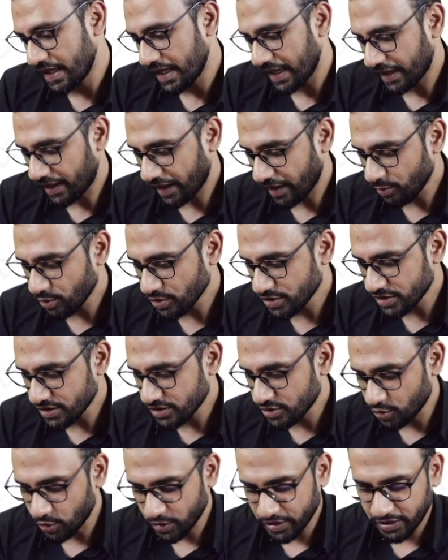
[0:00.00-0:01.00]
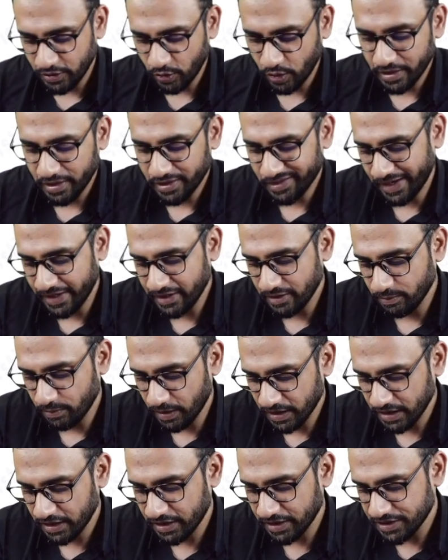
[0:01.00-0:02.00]
Ecchymosis noted on right
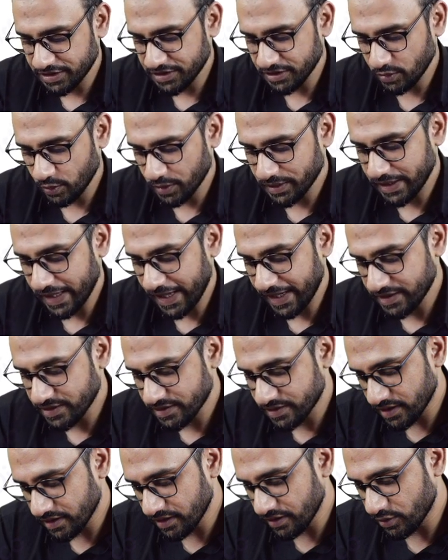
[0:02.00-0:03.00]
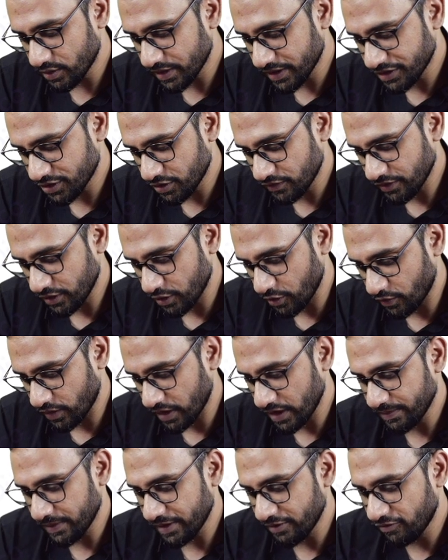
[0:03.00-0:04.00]
buttock region with external rotation of the lower
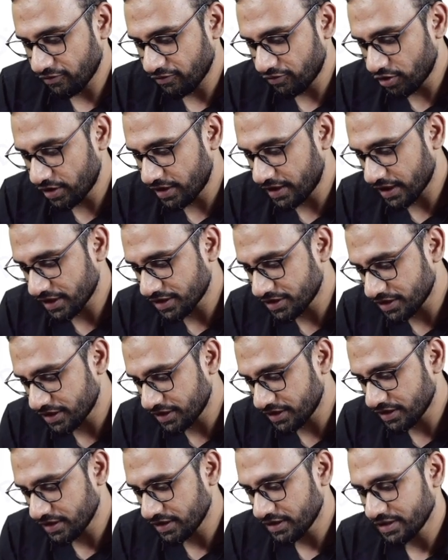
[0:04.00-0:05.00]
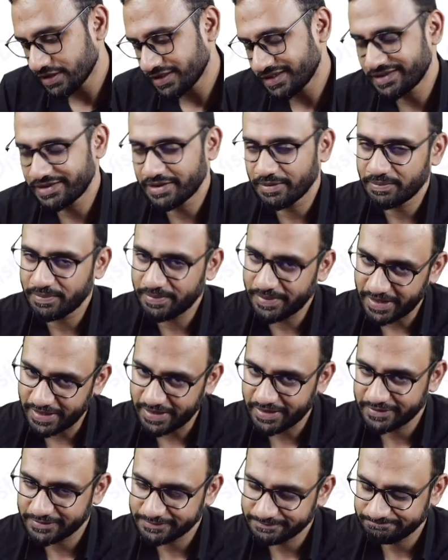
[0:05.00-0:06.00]
limb and foot touching the
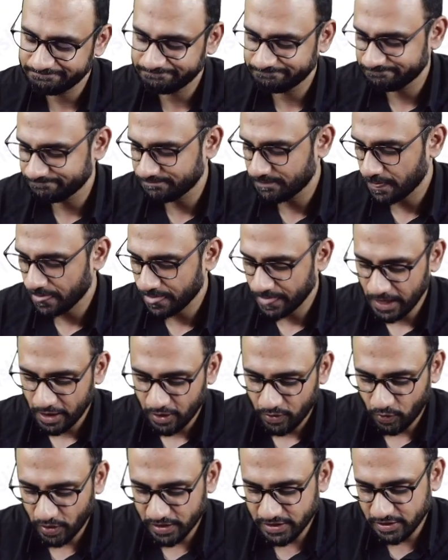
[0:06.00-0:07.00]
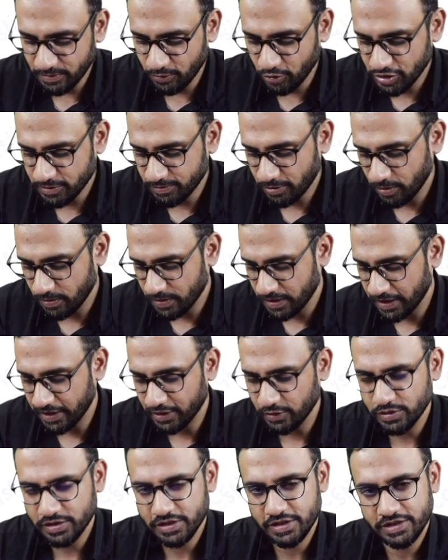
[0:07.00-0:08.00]
bed. What is the most probable
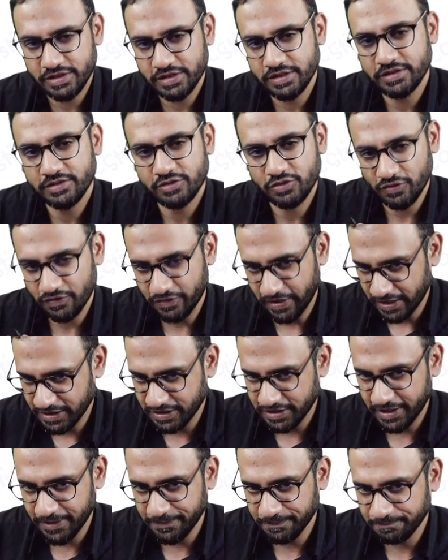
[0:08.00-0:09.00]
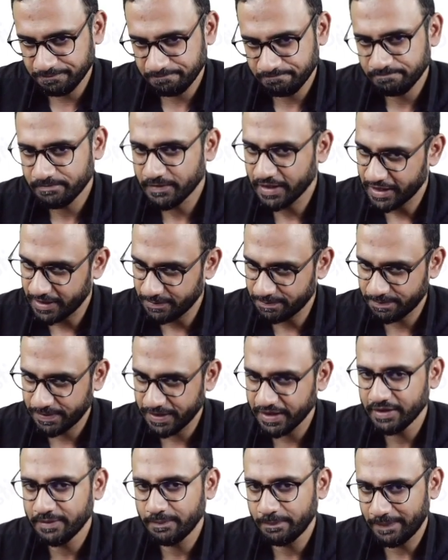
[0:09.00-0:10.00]
diagnosis? So fracture hai, hip
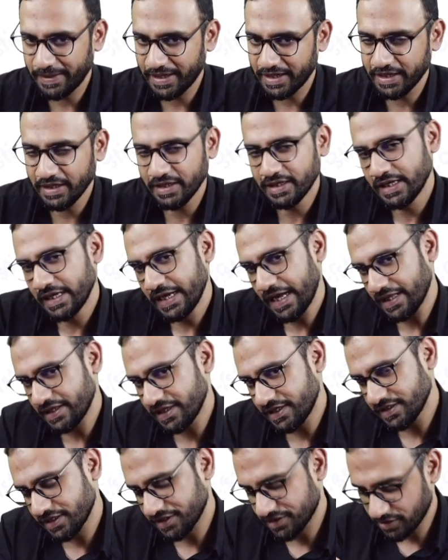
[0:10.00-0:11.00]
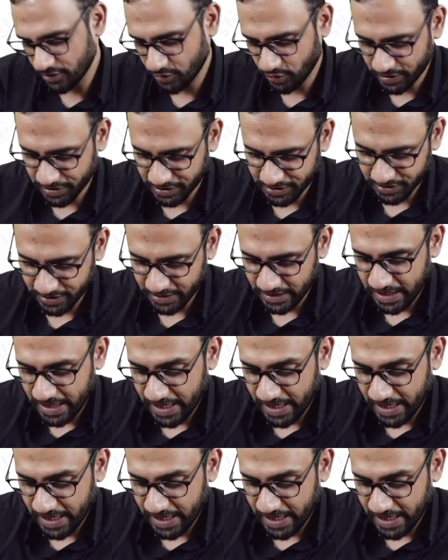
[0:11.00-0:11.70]
pe, pain hai, and there is external rotation.